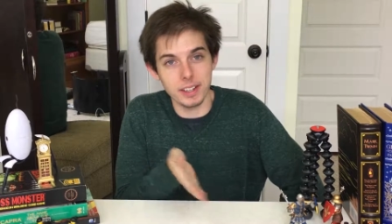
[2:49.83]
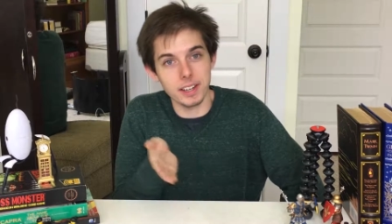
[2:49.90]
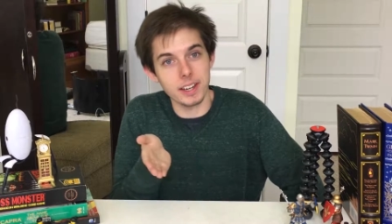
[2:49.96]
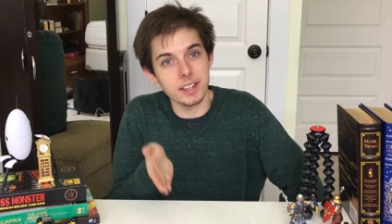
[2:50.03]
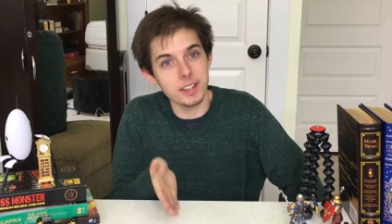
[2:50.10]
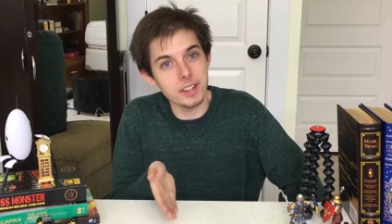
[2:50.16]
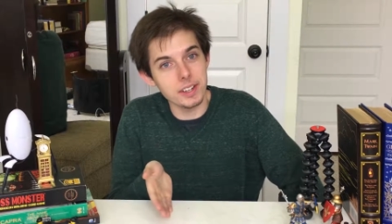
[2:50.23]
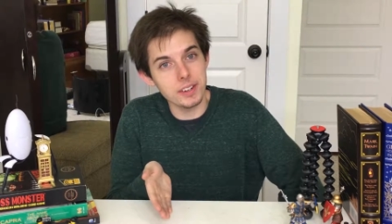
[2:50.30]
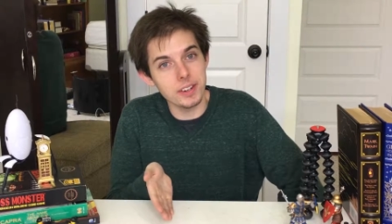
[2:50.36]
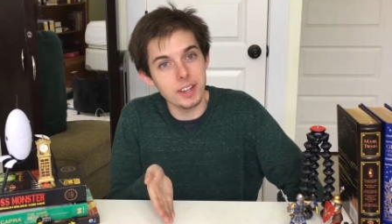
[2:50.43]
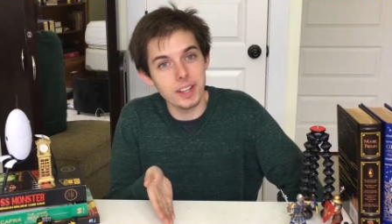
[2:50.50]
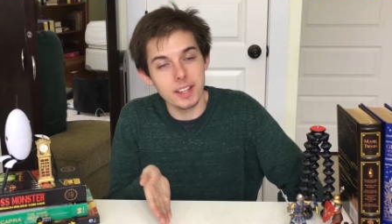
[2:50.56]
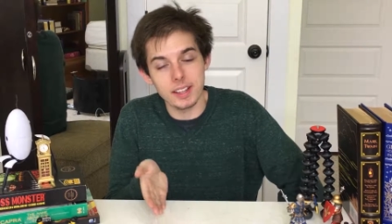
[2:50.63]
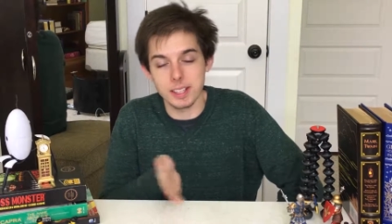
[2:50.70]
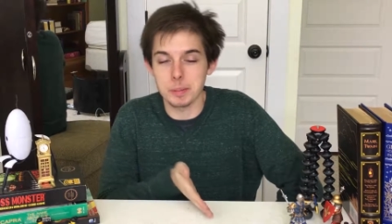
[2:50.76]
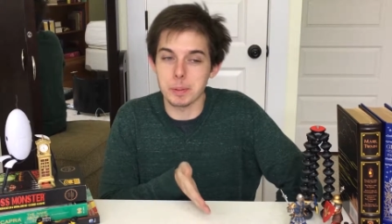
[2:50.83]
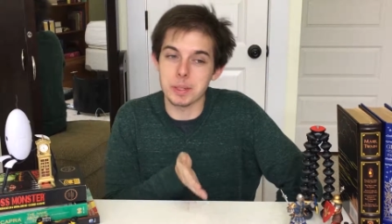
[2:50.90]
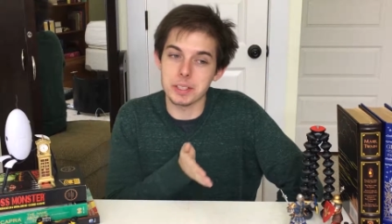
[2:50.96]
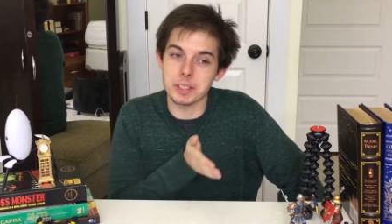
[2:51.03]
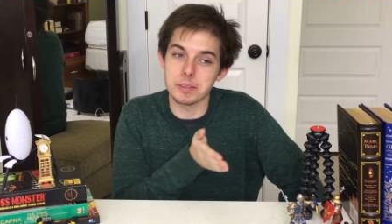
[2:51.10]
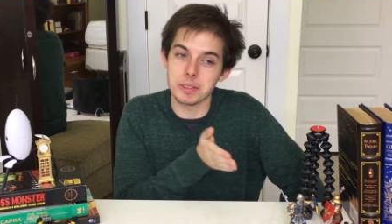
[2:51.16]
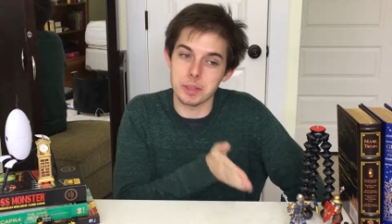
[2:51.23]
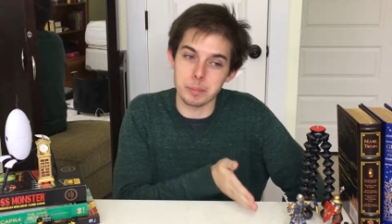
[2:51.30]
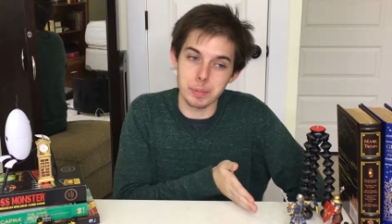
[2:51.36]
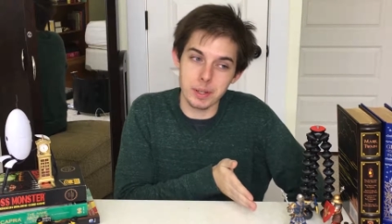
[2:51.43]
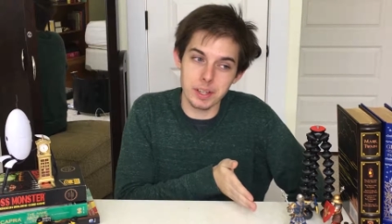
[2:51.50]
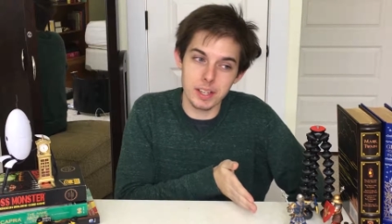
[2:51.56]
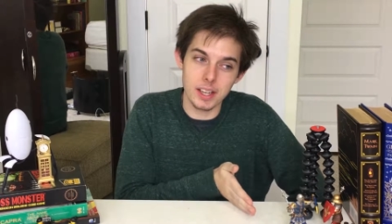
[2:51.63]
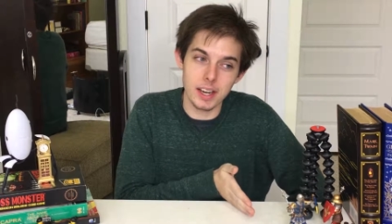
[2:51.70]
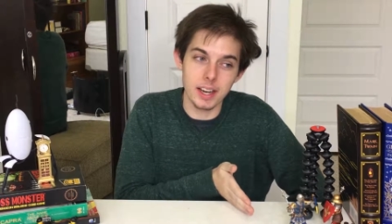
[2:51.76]
and I know that the person with the
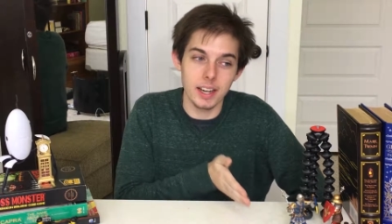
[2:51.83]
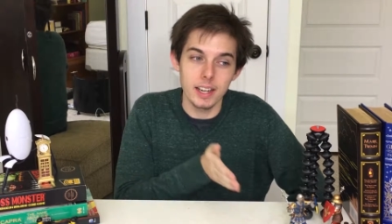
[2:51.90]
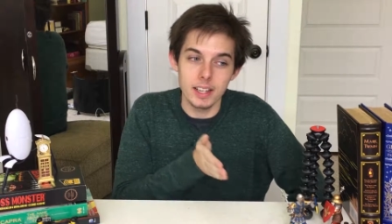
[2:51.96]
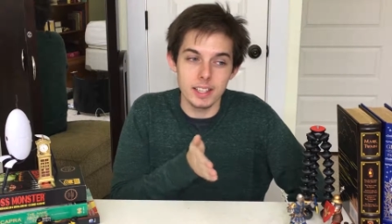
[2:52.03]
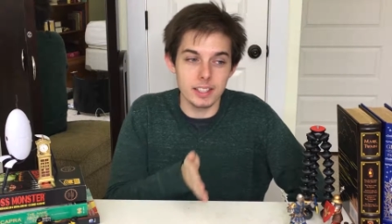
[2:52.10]
birthday